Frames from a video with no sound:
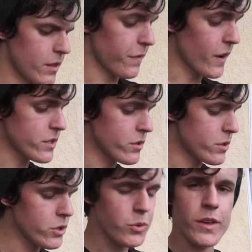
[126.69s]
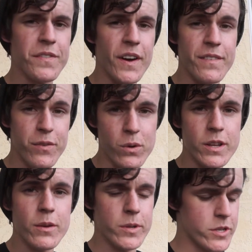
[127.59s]
The fronts are
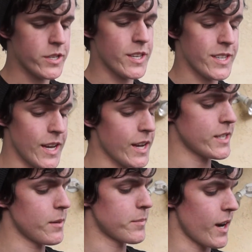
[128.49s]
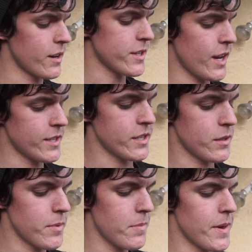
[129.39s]
225-40, which is the exact same tire size as
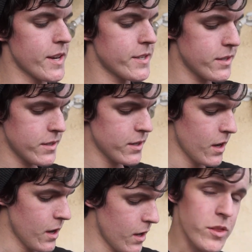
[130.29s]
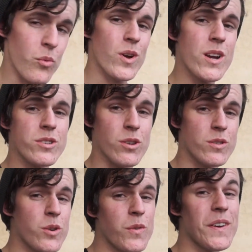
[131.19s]
the BBSs. The rears are
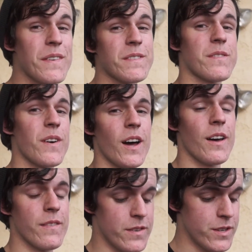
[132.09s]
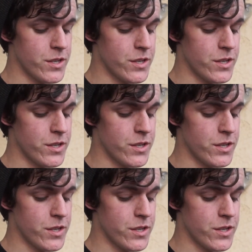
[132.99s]
255.